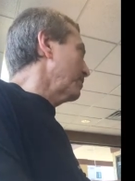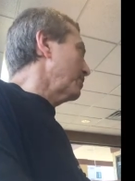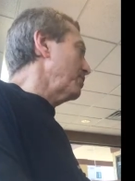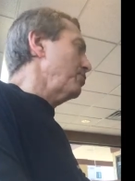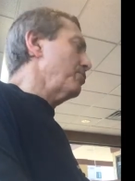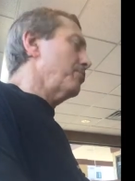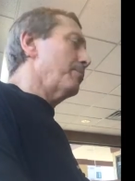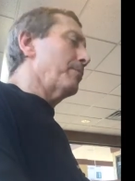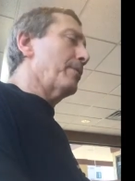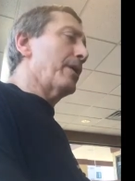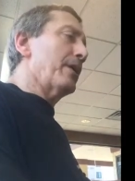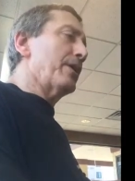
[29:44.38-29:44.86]
Can
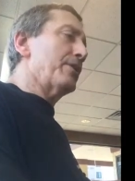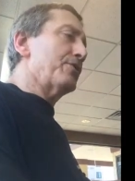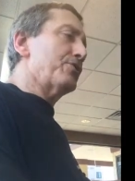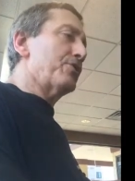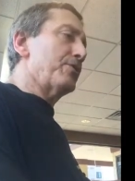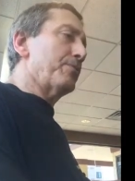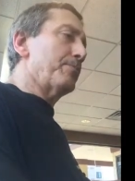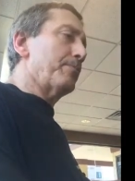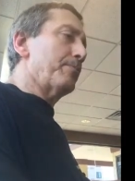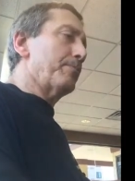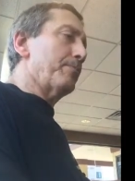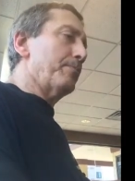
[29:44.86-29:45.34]
you
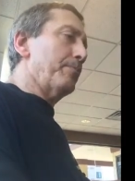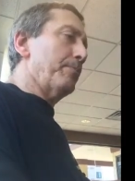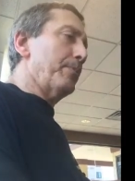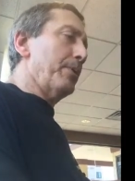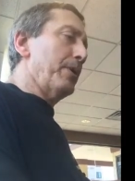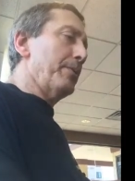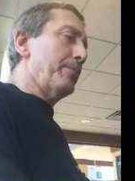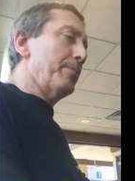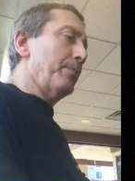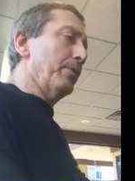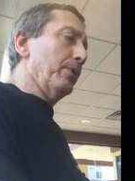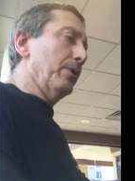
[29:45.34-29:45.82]
imagine
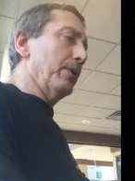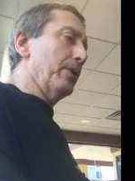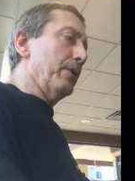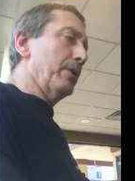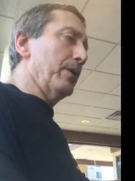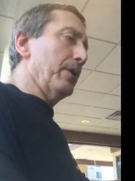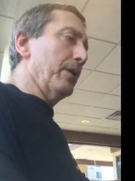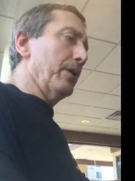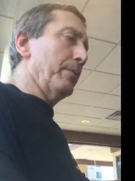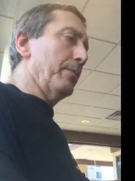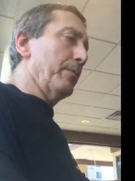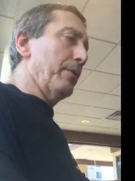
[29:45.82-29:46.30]
people,
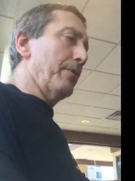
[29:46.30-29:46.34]
and uh,